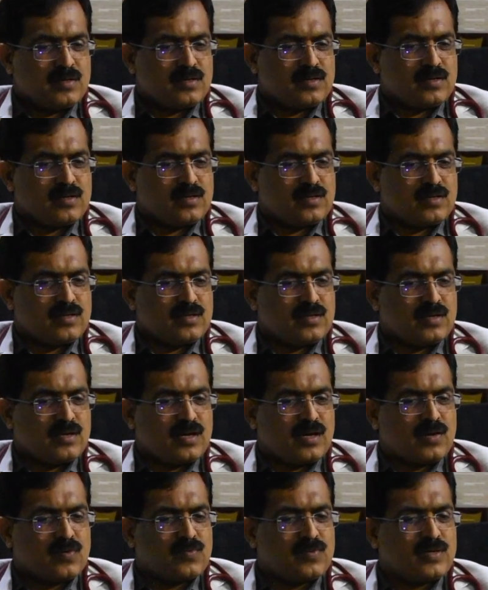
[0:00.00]

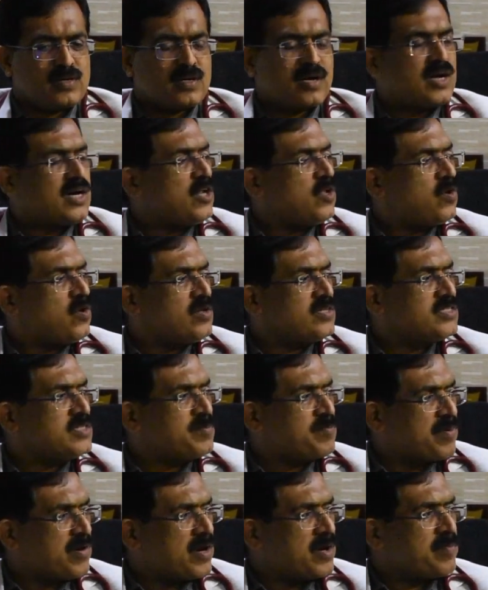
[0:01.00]
our cardiology
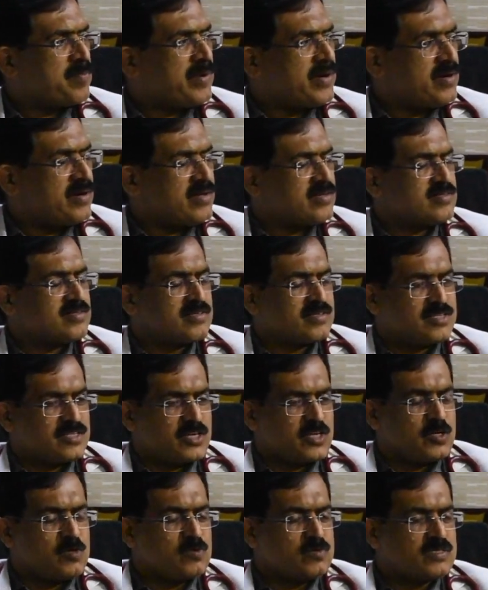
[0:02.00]
department is
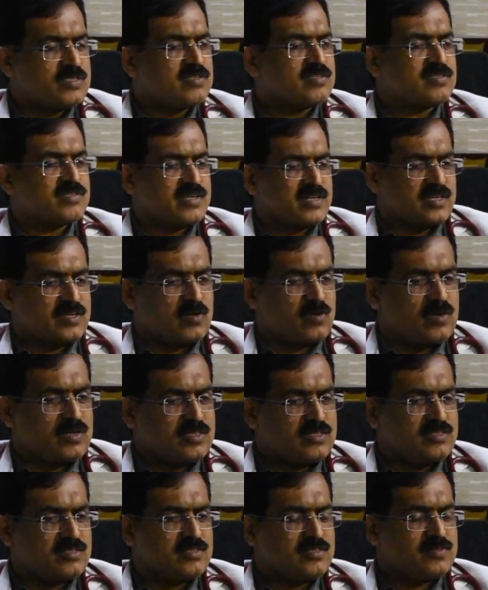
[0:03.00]
introduced this
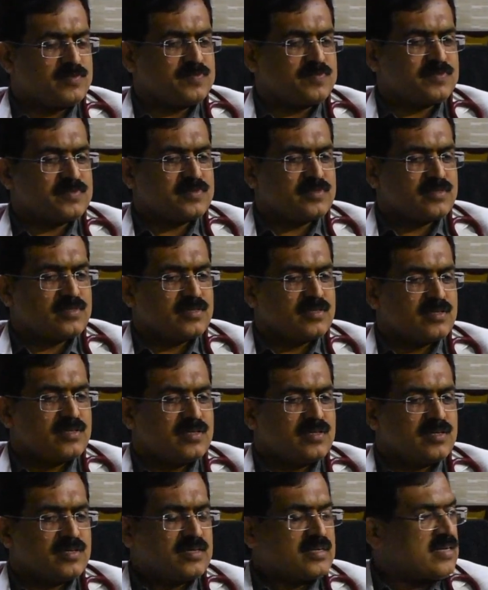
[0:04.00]
technology
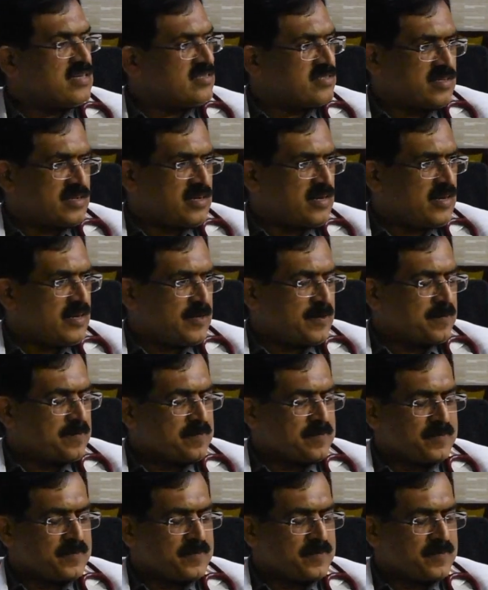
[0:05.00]
recently.